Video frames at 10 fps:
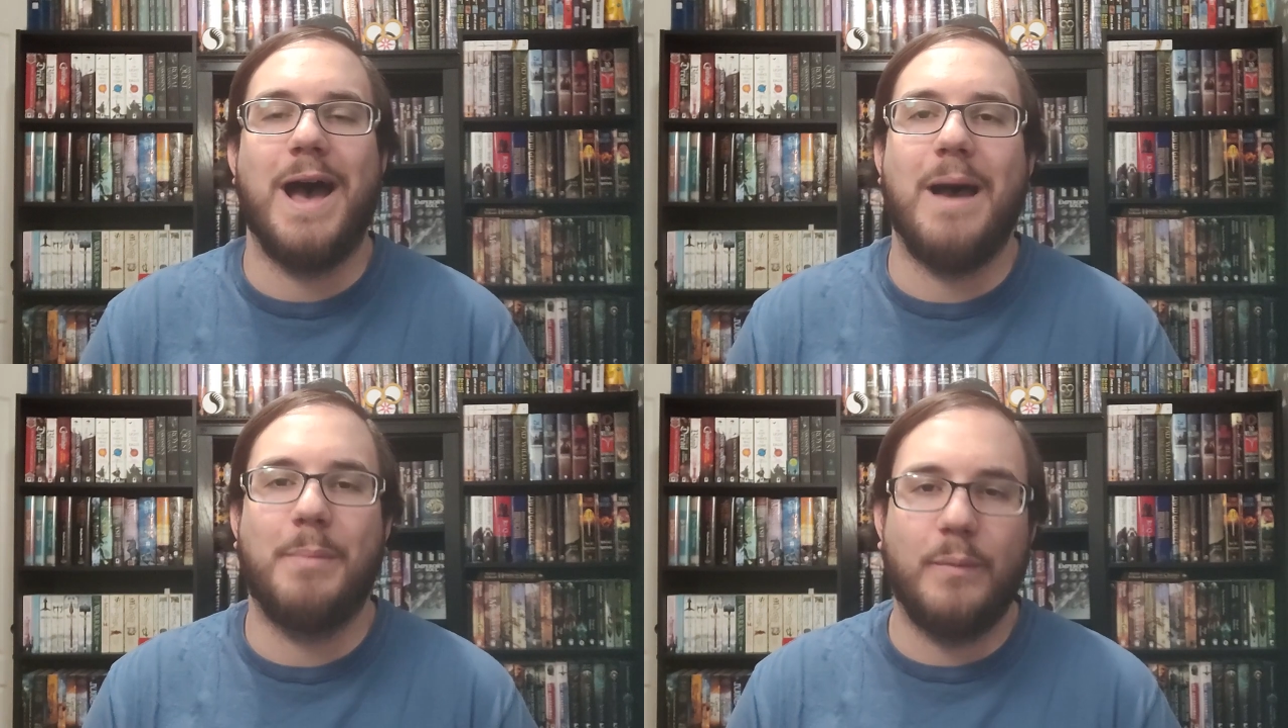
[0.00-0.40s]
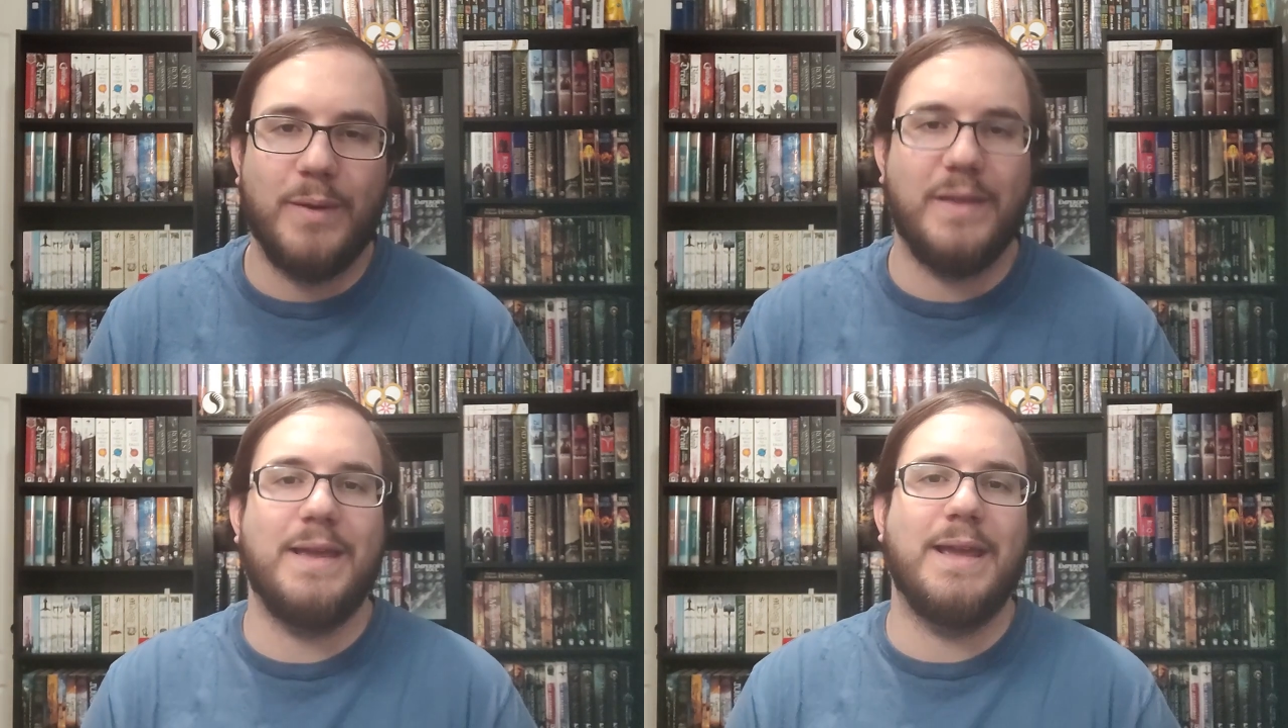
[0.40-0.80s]
But
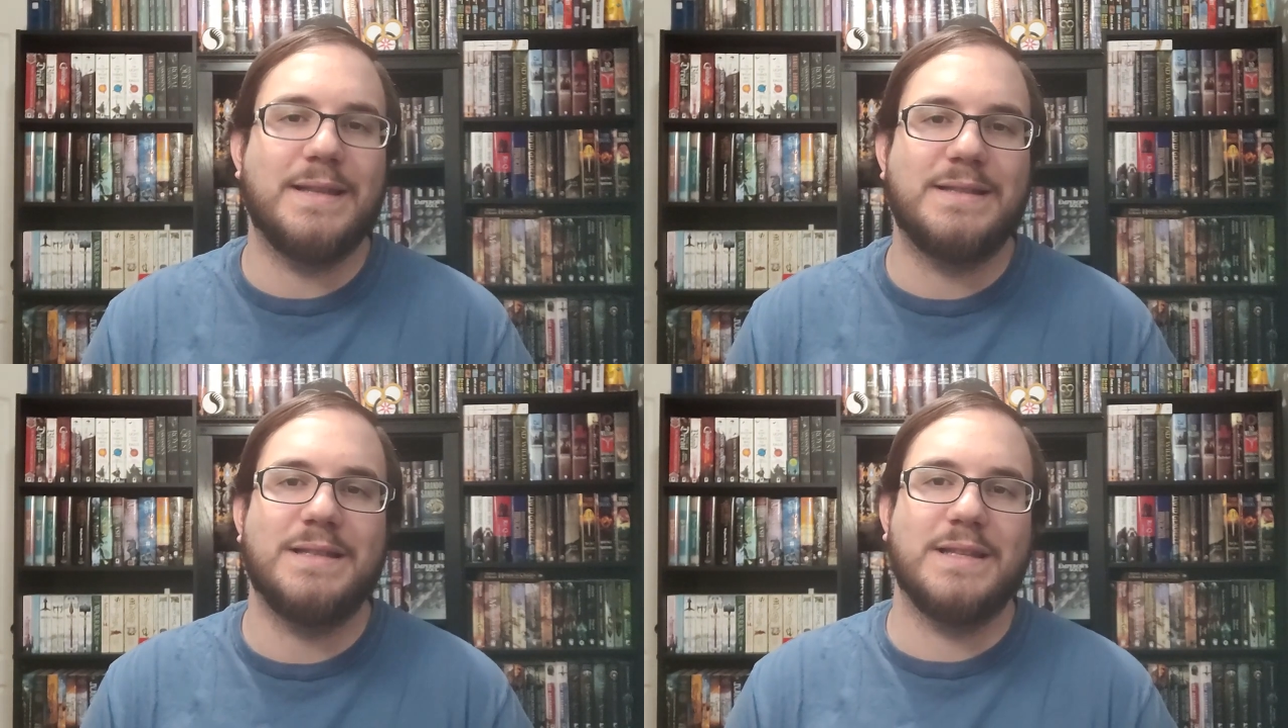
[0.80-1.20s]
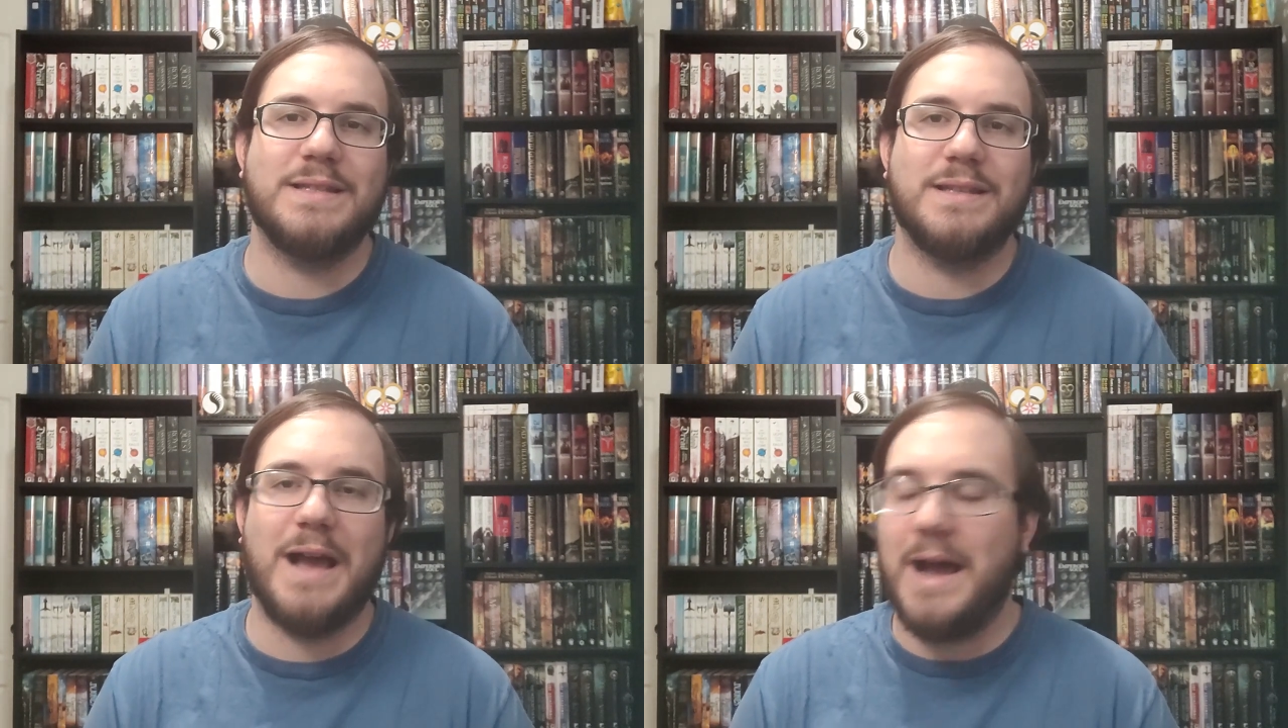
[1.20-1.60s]
really, it's
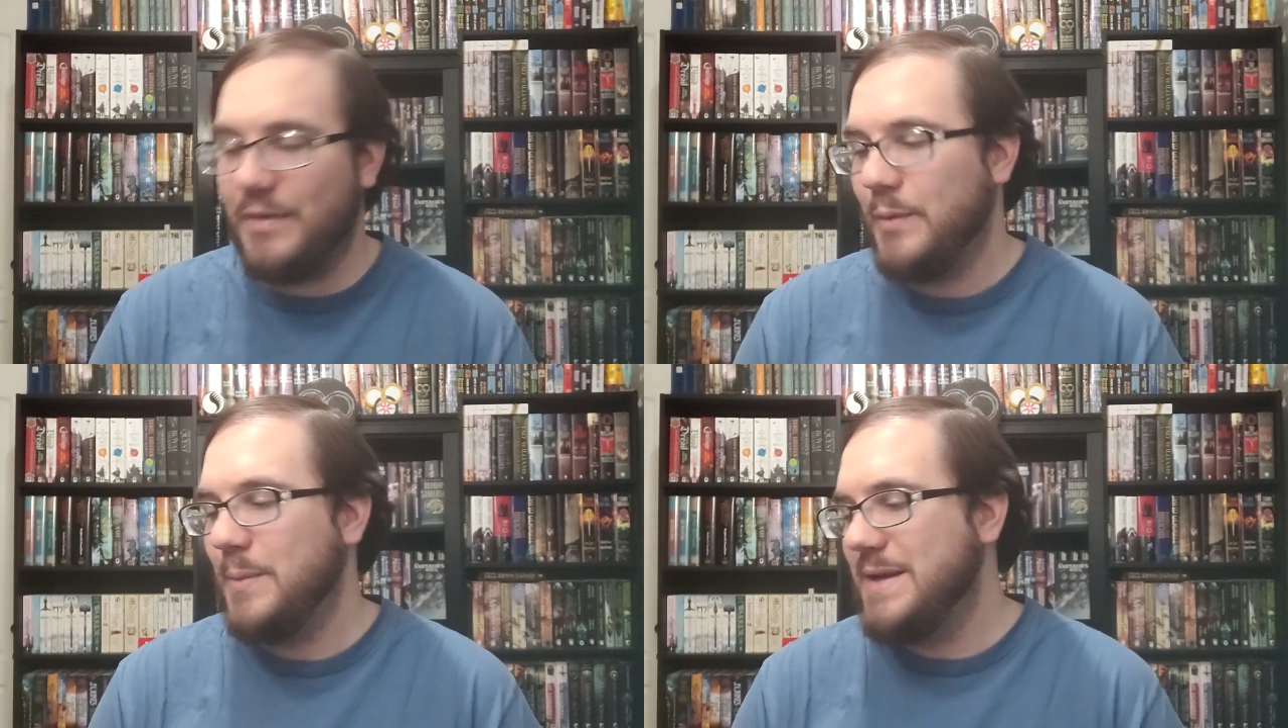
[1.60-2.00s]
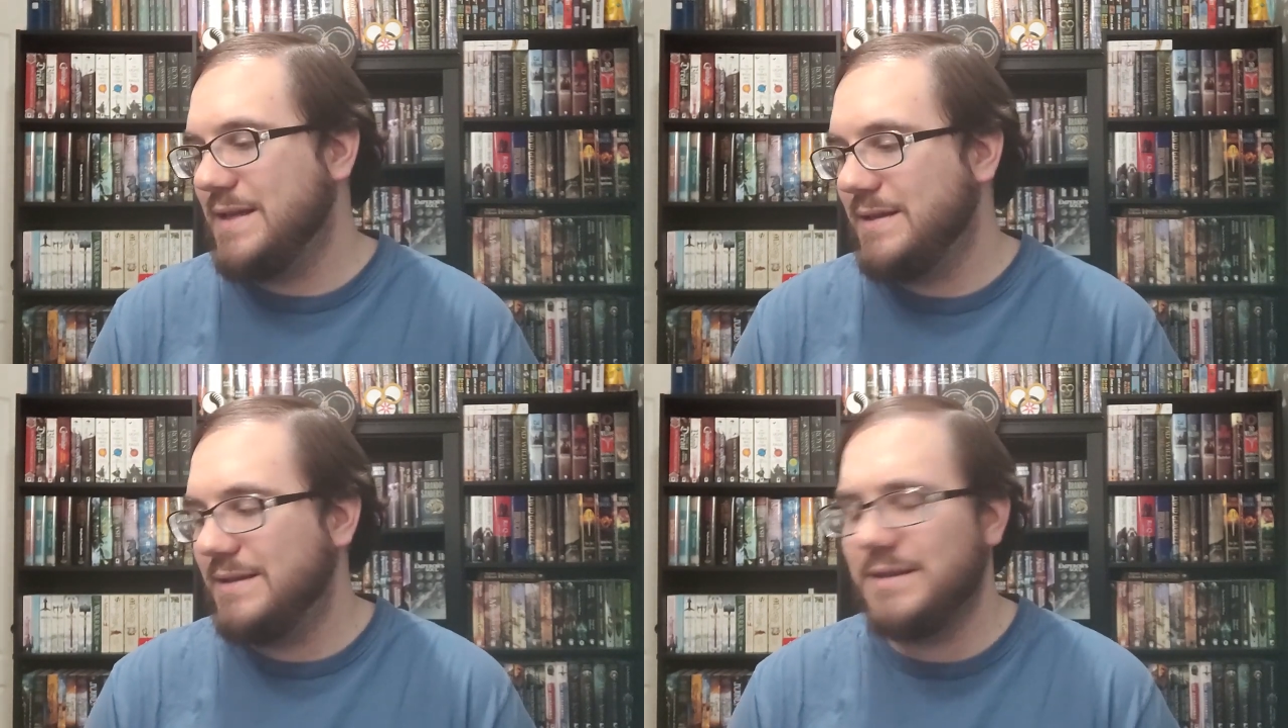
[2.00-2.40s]
the
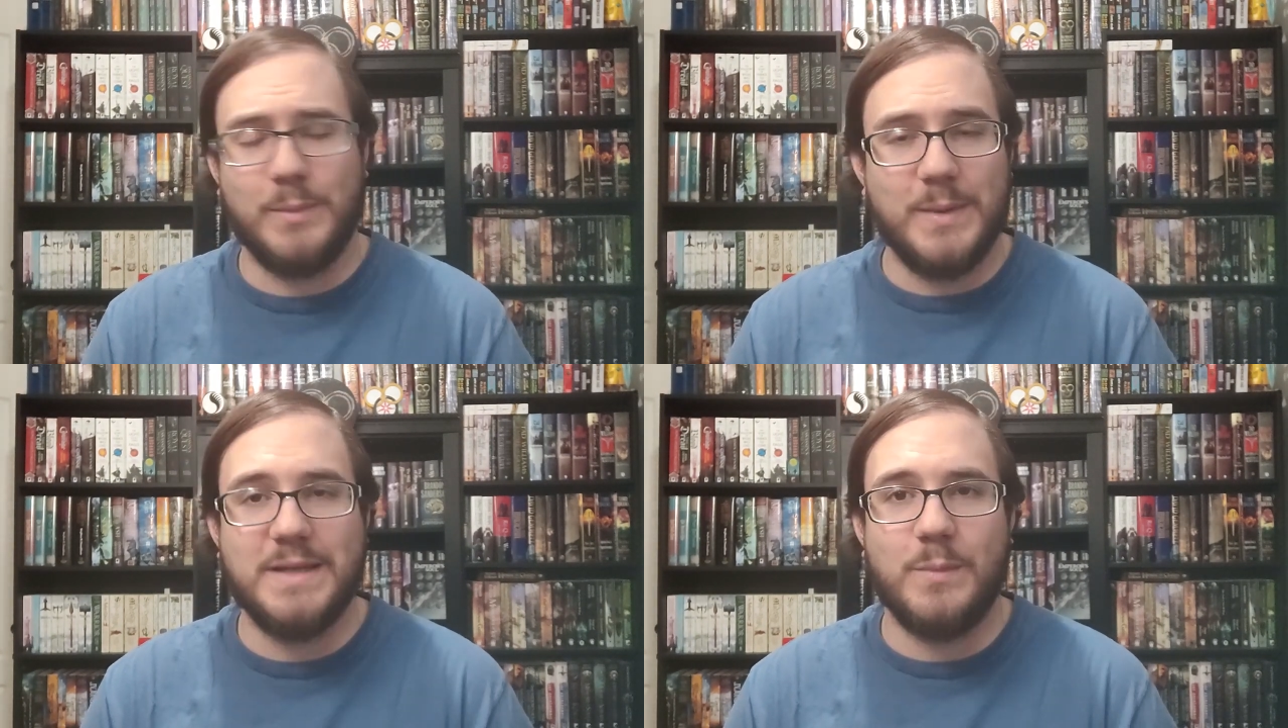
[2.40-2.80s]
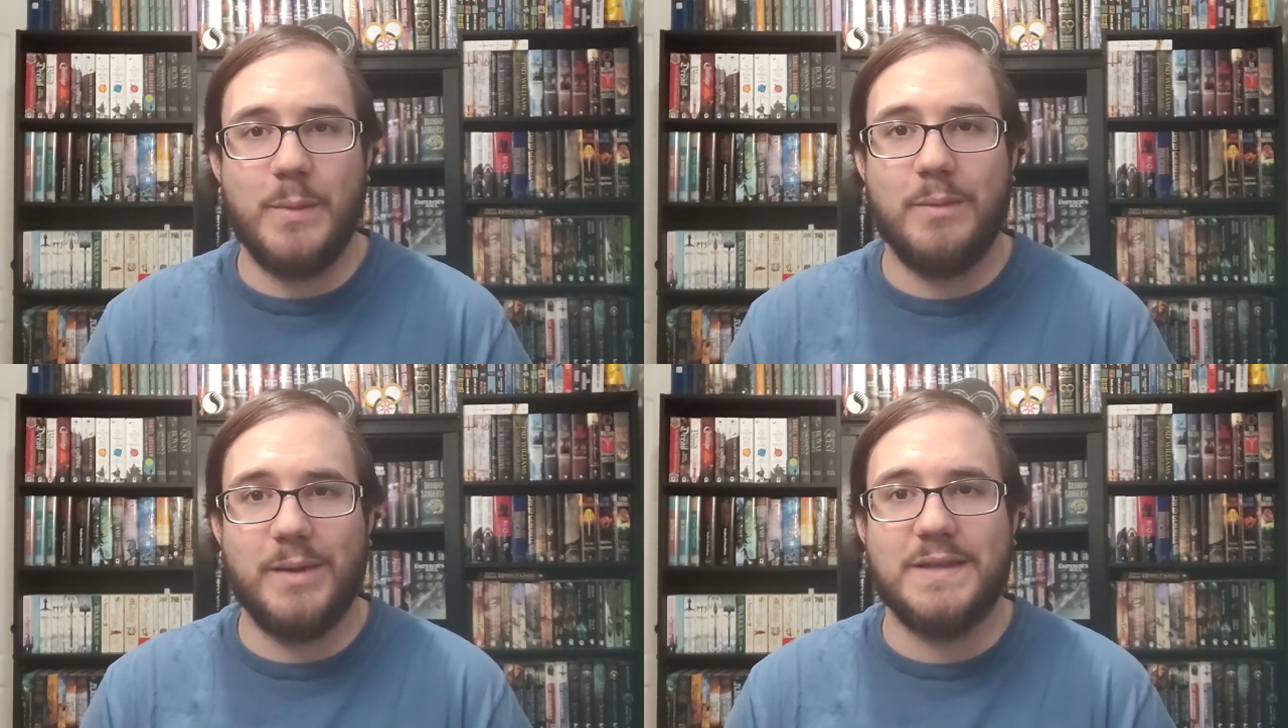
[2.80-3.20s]
reason
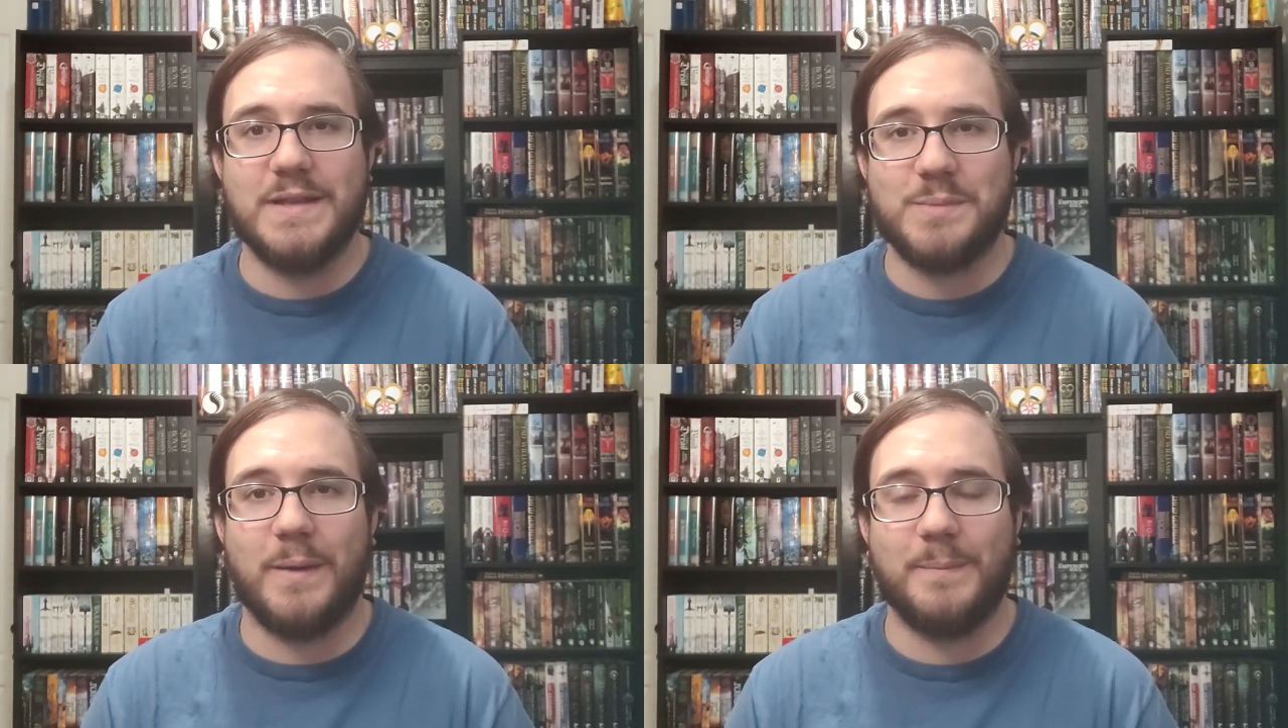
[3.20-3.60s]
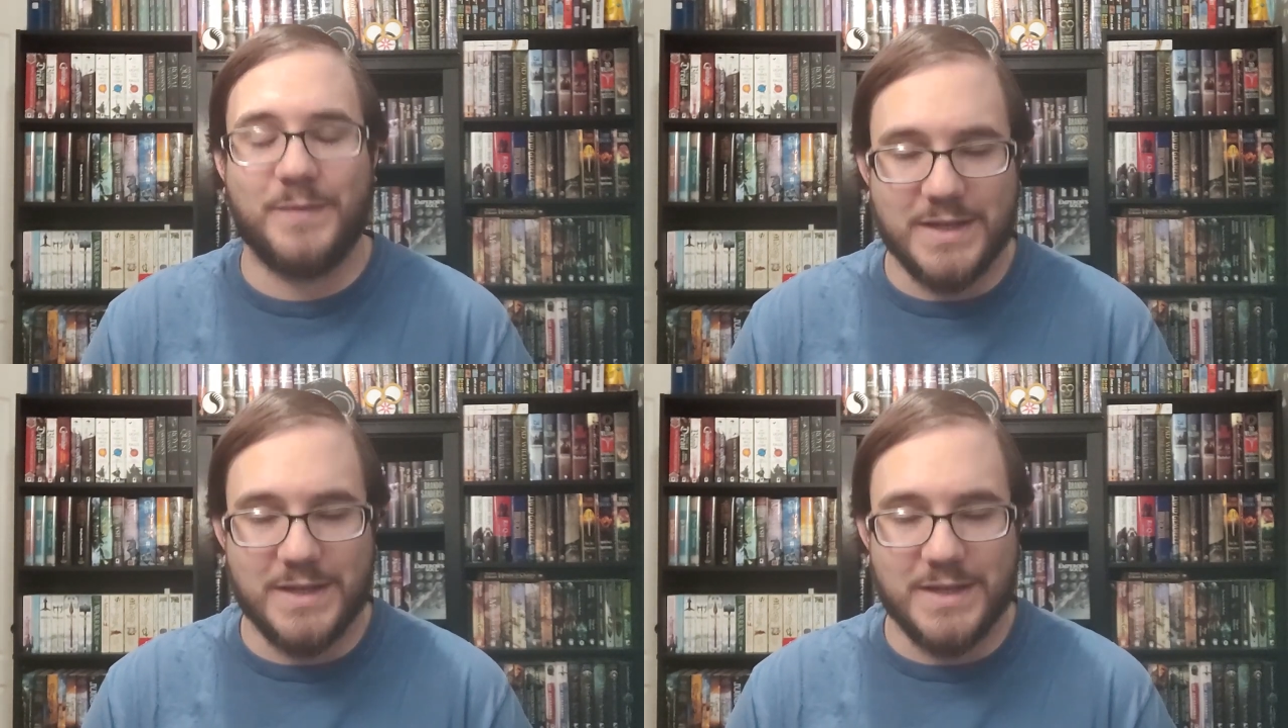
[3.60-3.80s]
we read this one